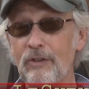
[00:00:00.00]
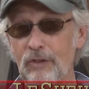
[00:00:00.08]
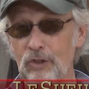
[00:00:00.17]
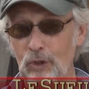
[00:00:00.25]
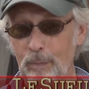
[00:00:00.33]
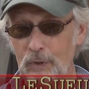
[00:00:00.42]
of
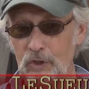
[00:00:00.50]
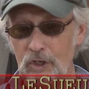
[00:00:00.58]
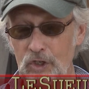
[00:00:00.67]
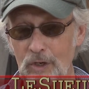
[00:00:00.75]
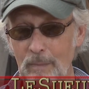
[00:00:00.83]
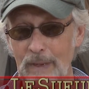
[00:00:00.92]
the
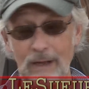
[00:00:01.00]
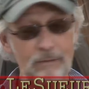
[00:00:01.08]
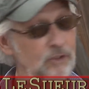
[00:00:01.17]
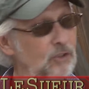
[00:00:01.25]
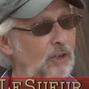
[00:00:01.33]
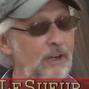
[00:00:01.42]
Superstition
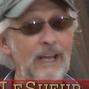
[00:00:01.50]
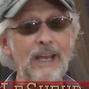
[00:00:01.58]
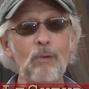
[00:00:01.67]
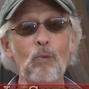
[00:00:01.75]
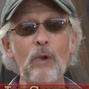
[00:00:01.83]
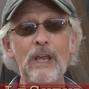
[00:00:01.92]
Mountains.
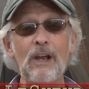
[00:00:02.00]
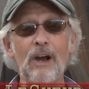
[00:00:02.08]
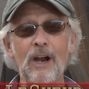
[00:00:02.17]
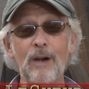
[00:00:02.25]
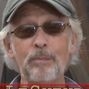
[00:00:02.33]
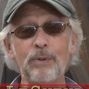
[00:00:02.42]
Today we
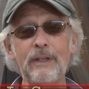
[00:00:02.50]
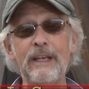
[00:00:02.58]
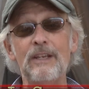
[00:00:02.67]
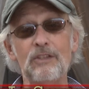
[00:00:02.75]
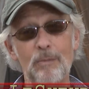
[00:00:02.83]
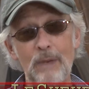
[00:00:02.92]
are
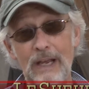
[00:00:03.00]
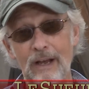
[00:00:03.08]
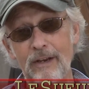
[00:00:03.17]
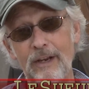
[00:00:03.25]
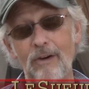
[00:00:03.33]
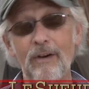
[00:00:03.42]
pleased to be
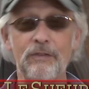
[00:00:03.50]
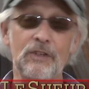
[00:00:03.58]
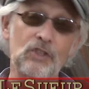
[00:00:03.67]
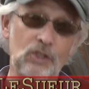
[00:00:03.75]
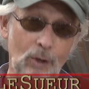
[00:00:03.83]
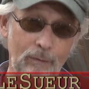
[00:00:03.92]
out here at
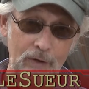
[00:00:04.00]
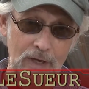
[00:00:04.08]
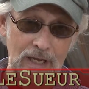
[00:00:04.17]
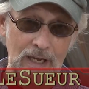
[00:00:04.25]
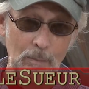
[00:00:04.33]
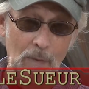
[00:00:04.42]
the Silver
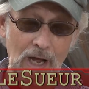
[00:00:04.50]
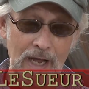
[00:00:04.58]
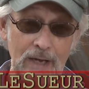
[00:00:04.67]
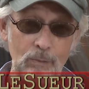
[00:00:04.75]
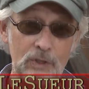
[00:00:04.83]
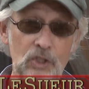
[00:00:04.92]
King
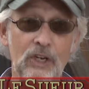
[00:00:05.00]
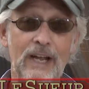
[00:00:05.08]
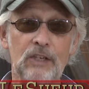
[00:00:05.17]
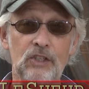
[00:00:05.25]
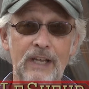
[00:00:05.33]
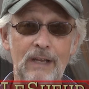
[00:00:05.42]
Mine with
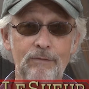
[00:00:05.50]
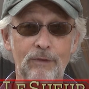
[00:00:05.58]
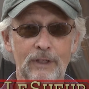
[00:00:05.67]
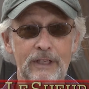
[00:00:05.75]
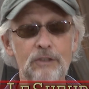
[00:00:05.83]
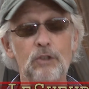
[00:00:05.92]
Jack San
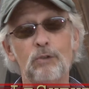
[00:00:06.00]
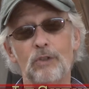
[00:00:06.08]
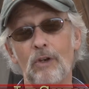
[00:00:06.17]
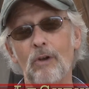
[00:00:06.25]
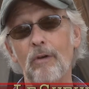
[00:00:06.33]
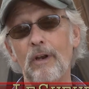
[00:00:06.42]
Felice, who's
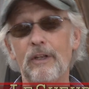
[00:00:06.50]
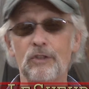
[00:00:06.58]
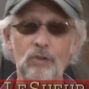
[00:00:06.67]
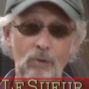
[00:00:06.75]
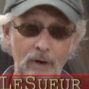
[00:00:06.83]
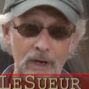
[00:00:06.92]
a noted
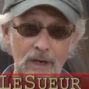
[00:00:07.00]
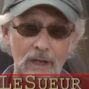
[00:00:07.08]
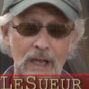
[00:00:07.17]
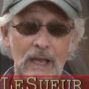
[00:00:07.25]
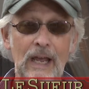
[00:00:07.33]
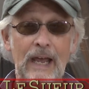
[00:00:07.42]
historian
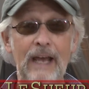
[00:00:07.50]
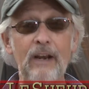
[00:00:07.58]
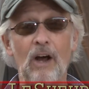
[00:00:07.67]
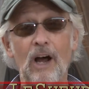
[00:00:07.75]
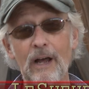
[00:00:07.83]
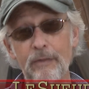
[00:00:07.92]

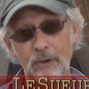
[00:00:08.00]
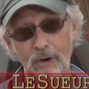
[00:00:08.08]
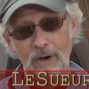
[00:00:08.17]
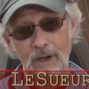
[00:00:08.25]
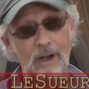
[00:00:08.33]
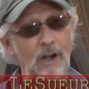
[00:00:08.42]
and
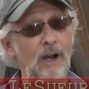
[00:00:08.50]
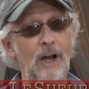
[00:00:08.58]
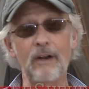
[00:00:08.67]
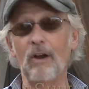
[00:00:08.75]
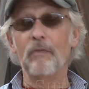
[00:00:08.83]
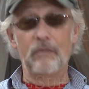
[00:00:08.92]
author
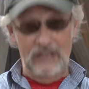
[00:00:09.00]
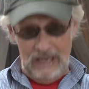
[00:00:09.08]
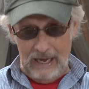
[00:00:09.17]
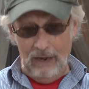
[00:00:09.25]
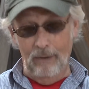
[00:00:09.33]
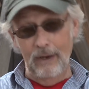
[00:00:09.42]
on the
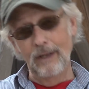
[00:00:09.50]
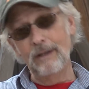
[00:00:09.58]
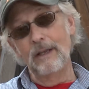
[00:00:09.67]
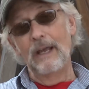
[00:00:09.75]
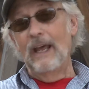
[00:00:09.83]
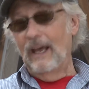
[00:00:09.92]
area.
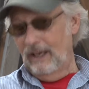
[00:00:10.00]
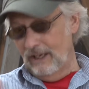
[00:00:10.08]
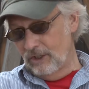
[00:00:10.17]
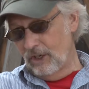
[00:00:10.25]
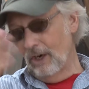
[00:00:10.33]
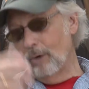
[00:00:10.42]
And
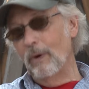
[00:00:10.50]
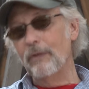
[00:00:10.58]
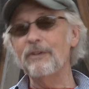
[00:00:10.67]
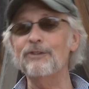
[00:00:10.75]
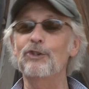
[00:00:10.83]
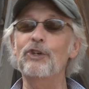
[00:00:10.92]
he's here
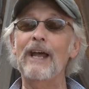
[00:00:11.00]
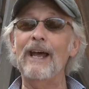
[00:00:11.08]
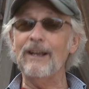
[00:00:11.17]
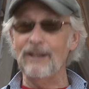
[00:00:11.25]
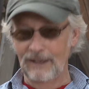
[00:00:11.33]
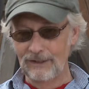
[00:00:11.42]
with us.
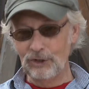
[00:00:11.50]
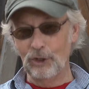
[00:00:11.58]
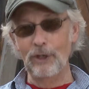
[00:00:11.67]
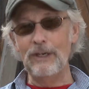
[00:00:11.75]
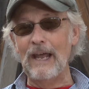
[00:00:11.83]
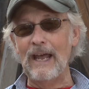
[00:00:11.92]
Jack, it's
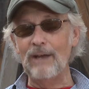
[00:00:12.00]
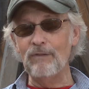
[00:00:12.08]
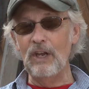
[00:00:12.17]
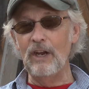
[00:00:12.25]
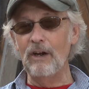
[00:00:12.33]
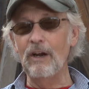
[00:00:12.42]
good to have
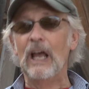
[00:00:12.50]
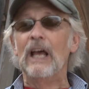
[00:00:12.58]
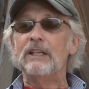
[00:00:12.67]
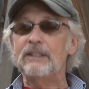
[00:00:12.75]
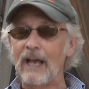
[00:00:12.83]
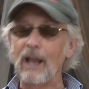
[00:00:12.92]
you here.
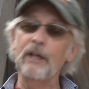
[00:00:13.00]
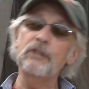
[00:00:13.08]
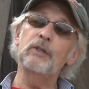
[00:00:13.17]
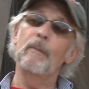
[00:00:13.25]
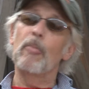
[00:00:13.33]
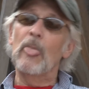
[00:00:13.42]
Tell
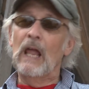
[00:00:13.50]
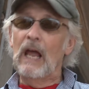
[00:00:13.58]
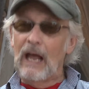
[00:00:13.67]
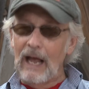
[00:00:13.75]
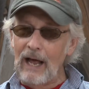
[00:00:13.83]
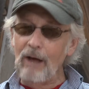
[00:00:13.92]
us,
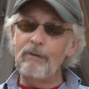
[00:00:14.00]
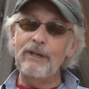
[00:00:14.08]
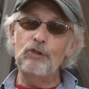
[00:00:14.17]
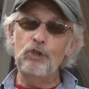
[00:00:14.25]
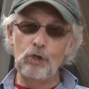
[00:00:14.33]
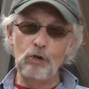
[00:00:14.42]
how
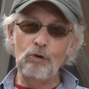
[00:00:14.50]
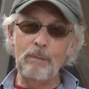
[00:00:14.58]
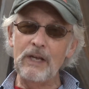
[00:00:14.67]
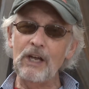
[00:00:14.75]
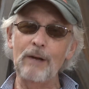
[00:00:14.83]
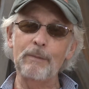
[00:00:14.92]
did you
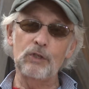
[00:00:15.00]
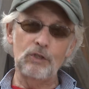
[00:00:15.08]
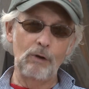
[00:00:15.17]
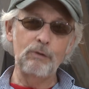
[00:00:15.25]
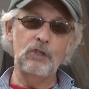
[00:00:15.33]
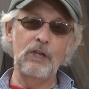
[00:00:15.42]
become
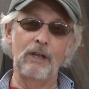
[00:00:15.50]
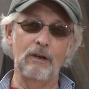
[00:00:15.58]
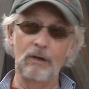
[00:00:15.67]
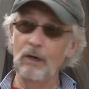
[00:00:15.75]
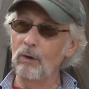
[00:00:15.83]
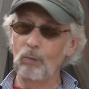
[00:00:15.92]

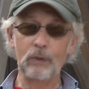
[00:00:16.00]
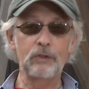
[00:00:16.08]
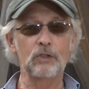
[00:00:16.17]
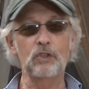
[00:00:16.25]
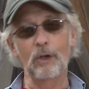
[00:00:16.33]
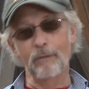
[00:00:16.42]
associated with
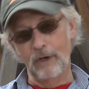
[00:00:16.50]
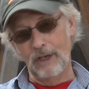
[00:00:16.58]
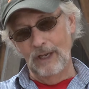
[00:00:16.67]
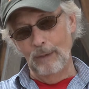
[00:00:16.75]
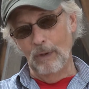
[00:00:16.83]
the Silver King